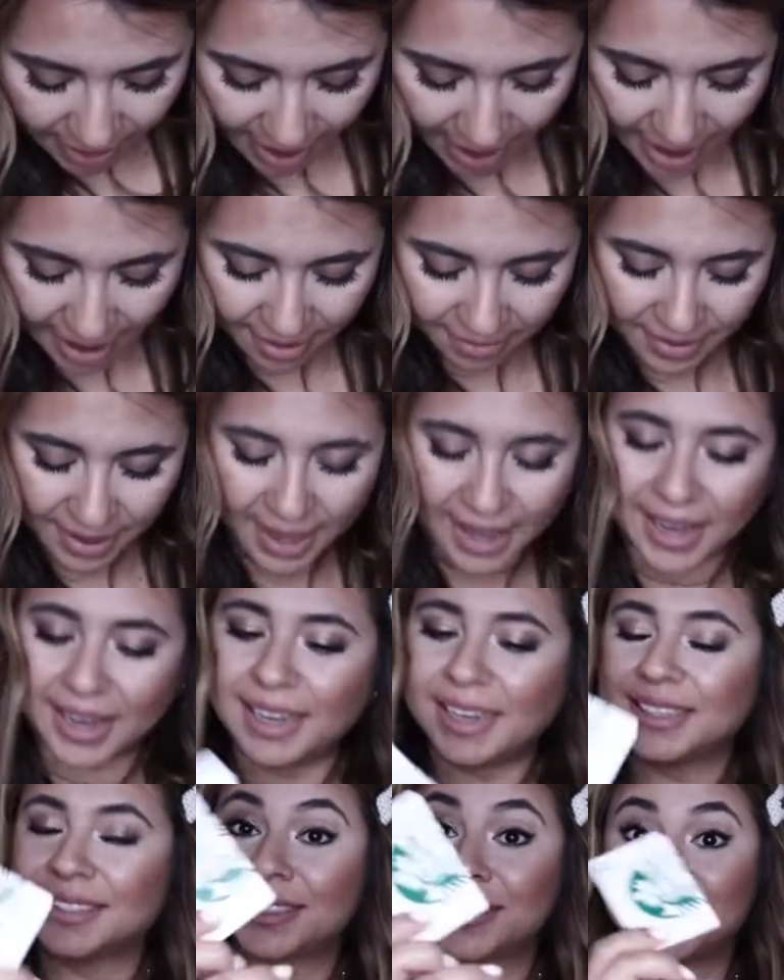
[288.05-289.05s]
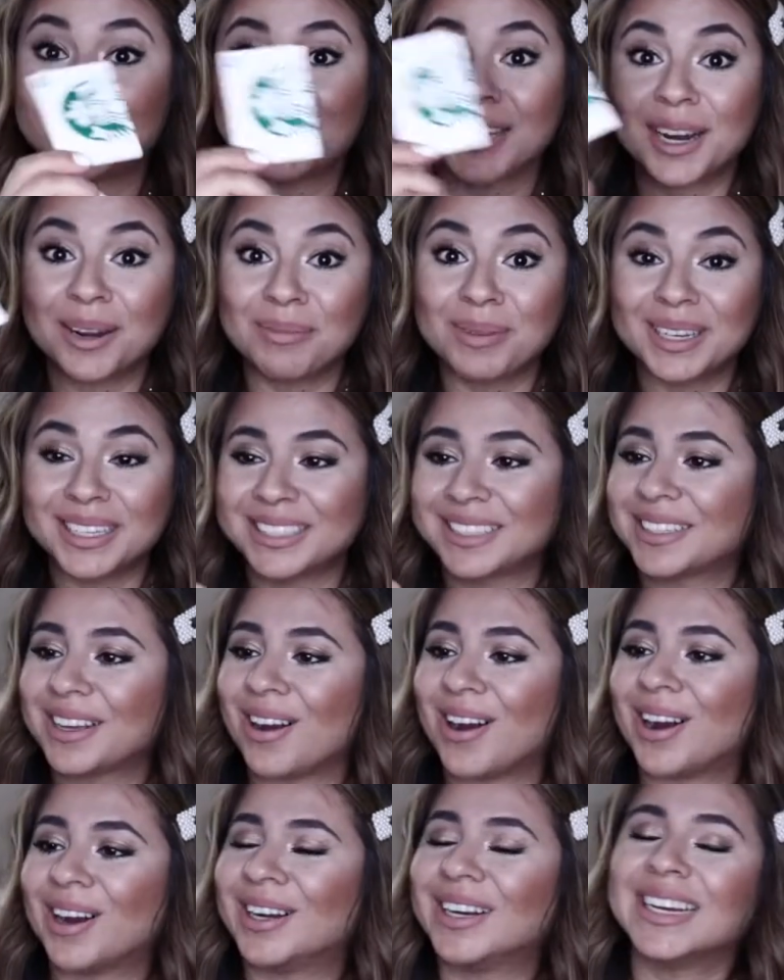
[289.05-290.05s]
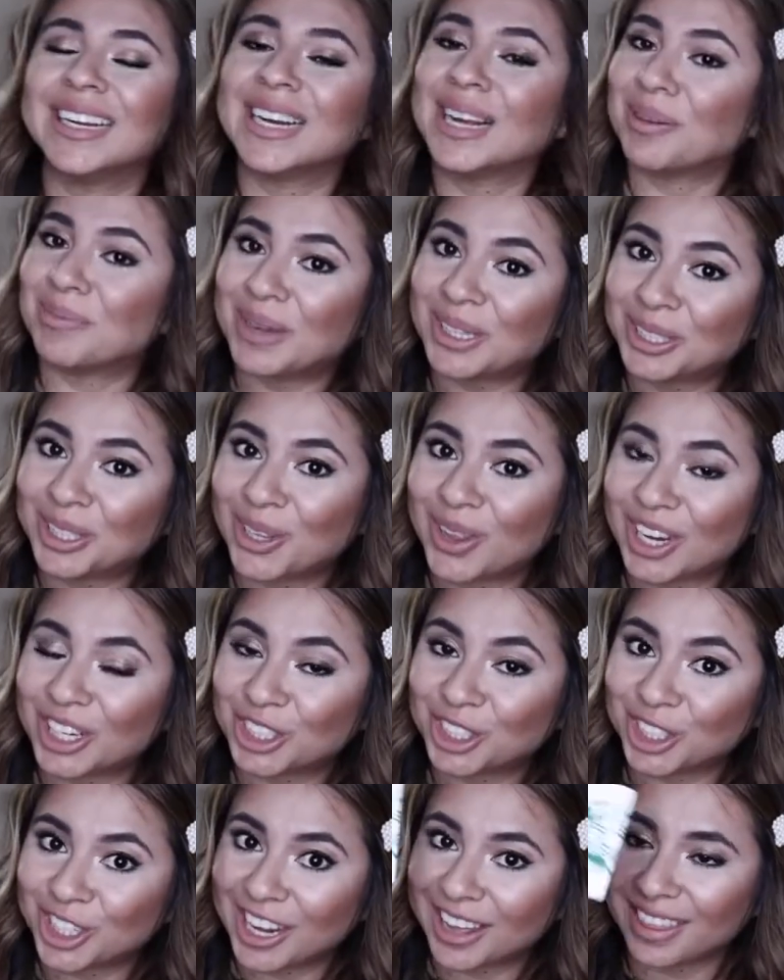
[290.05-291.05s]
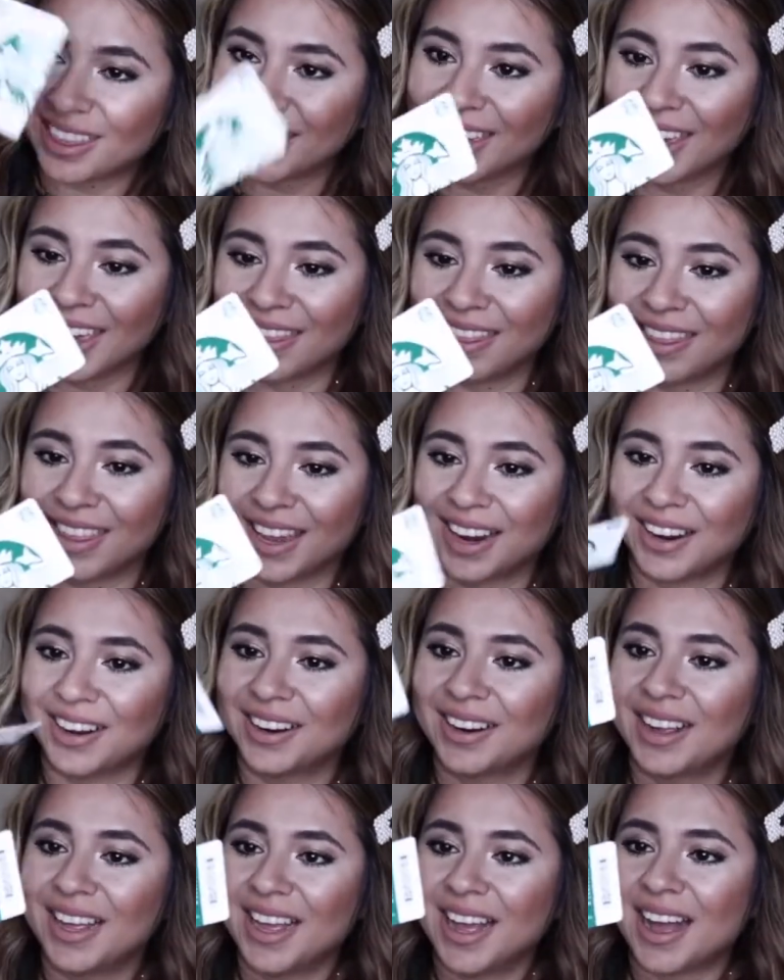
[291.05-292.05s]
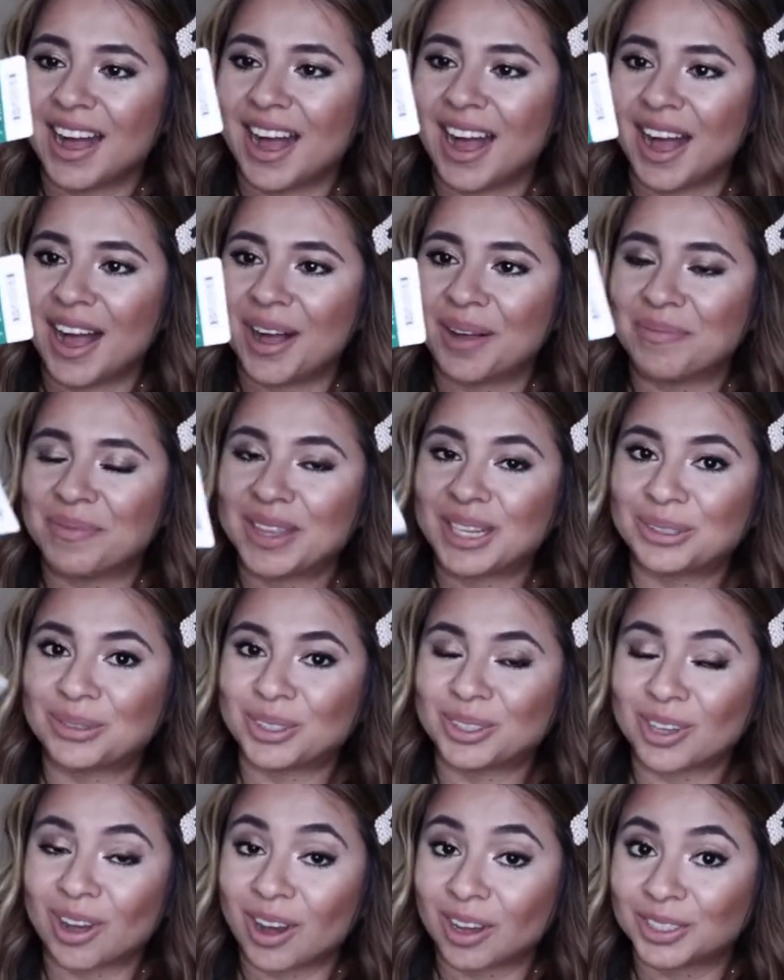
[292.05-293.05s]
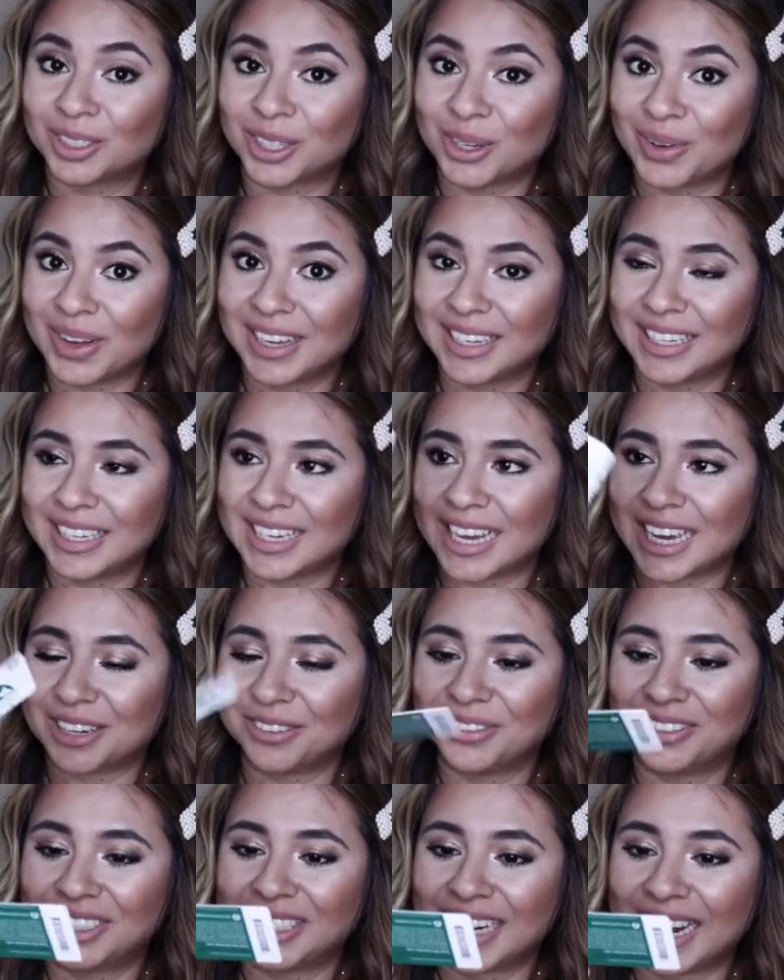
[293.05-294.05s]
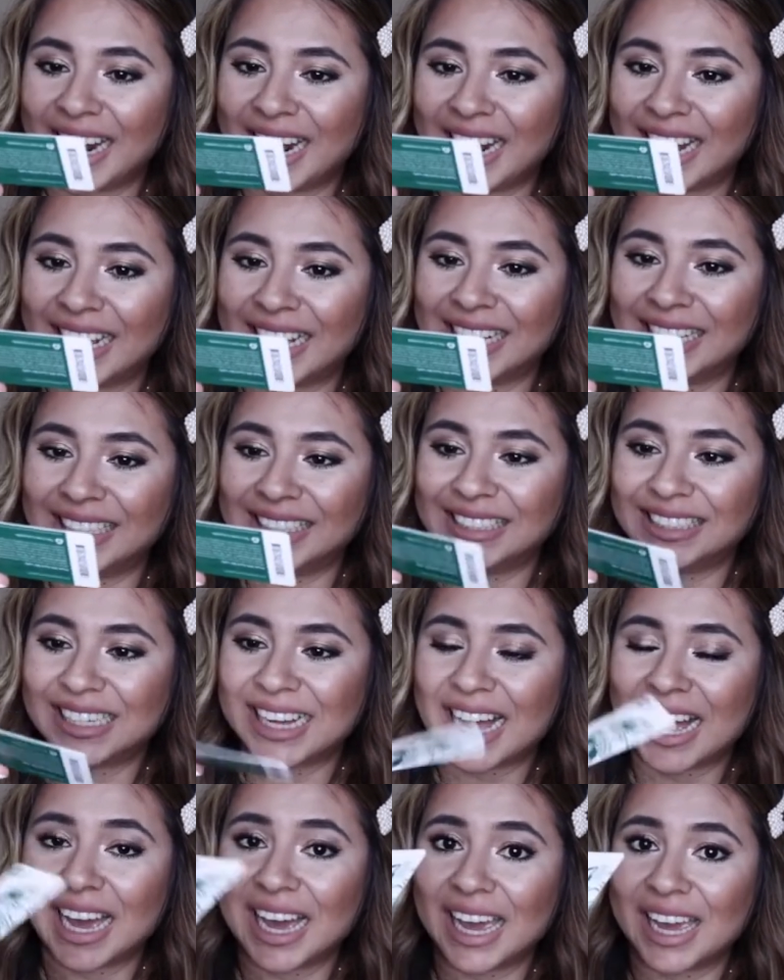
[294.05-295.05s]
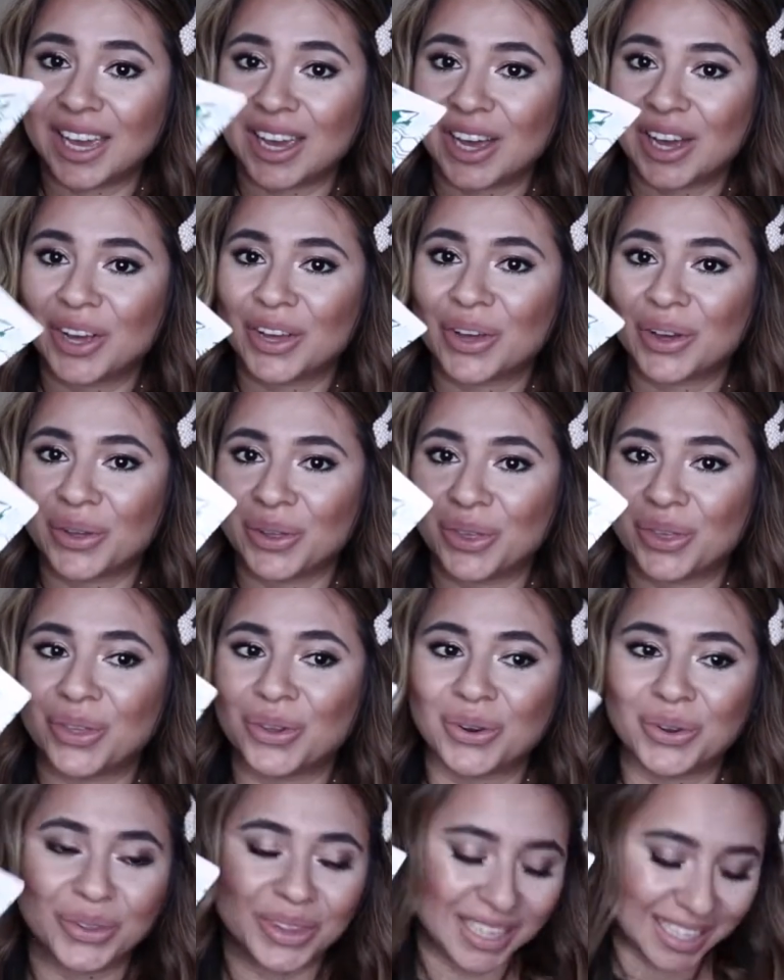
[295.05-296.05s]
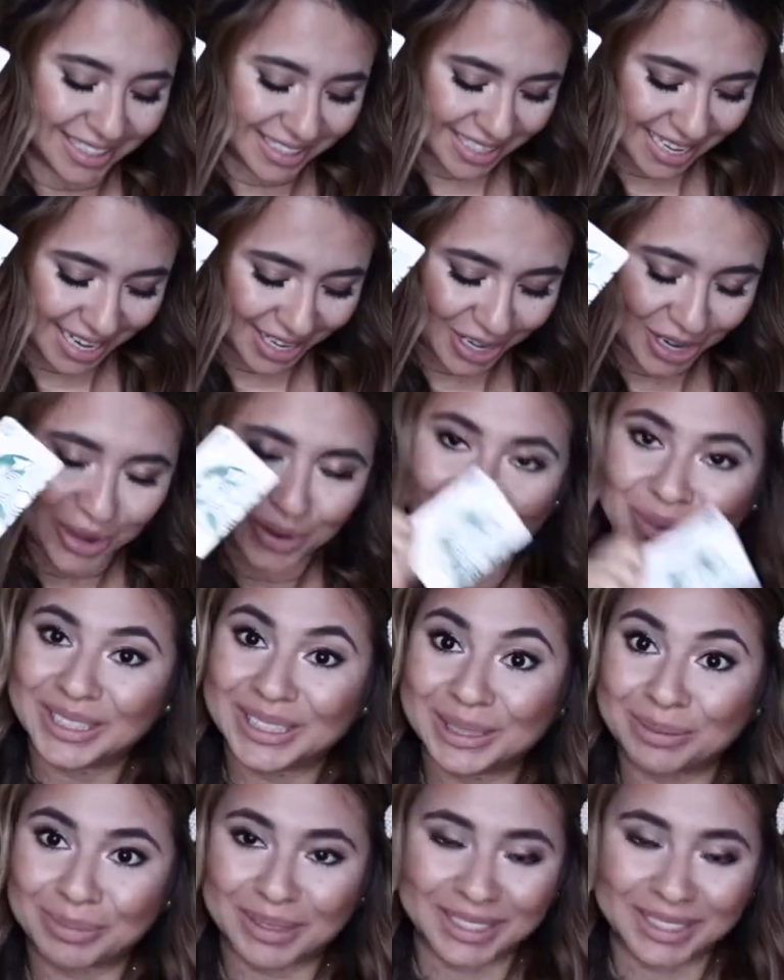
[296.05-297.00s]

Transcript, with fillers: have a Starbucks card, and I bet you there's nothing in there. Um, this was also a gift, and I go through these like no one's